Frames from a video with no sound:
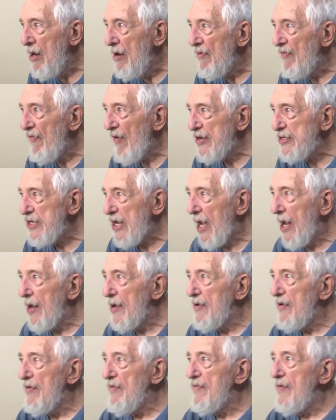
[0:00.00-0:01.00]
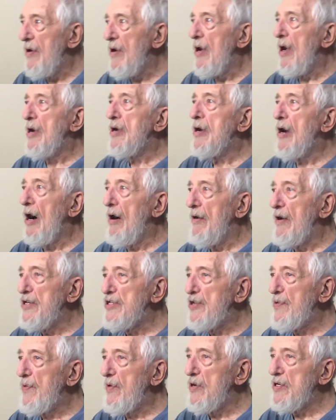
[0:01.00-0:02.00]
fresh out of
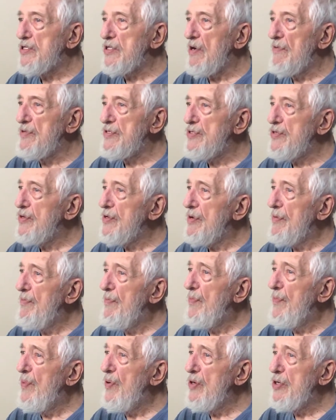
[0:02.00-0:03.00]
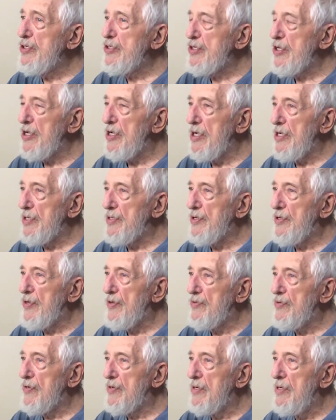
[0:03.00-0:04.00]
college, because I was sort of pushed
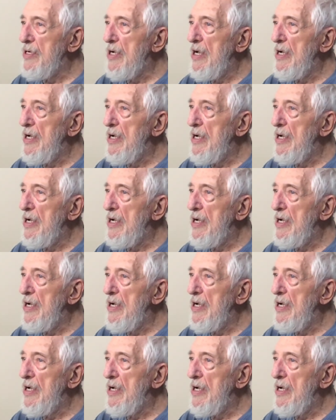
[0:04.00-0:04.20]
into